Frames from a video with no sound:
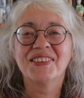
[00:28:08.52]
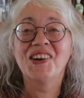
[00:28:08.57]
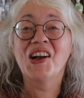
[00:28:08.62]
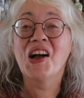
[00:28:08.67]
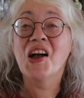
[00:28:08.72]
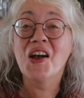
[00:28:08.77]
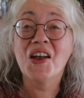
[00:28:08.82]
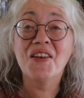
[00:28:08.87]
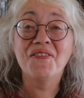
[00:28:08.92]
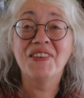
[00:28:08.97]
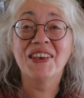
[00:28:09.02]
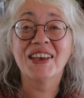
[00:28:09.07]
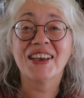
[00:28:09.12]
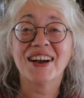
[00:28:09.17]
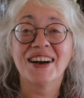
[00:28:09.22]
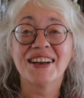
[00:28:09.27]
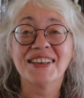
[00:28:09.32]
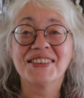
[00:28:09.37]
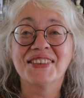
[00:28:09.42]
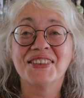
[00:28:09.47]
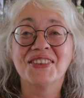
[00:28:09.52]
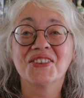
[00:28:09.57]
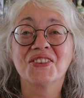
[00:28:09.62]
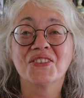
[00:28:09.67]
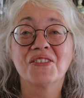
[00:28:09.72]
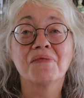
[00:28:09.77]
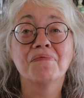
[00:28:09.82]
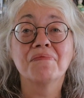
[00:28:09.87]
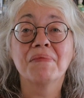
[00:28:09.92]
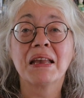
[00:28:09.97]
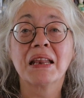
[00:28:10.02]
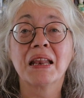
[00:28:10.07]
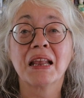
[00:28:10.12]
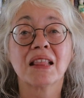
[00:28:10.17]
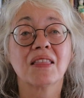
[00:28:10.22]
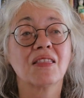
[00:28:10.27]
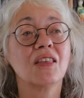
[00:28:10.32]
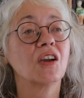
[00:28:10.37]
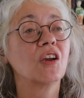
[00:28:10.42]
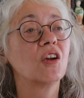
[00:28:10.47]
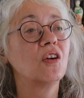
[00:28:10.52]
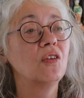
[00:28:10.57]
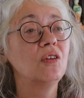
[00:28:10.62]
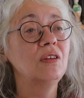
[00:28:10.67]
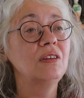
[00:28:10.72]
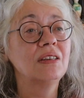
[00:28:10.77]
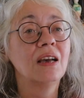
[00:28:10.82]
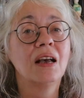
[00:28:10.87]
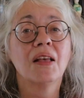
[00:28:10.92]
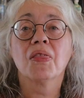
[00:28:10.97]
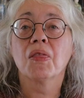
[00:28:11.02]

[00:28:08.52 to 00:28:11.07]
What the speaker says: Well, I hope you guys enjoyed meeting the good,